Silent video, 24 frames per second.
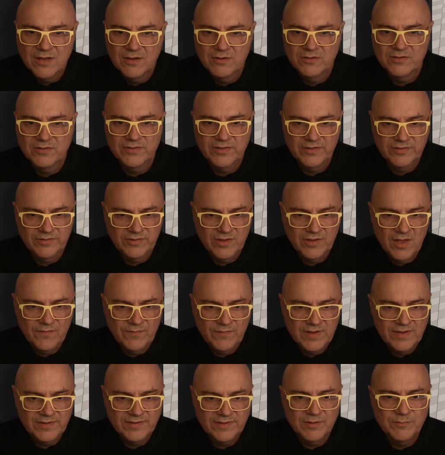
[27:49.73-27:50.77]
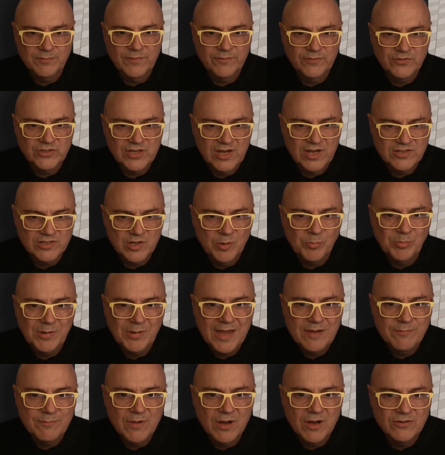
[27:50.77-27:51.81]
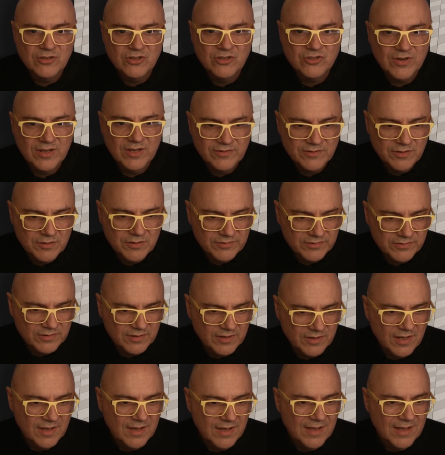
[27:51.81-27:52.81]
which is a surface, and we've changed our blend mode to translucent.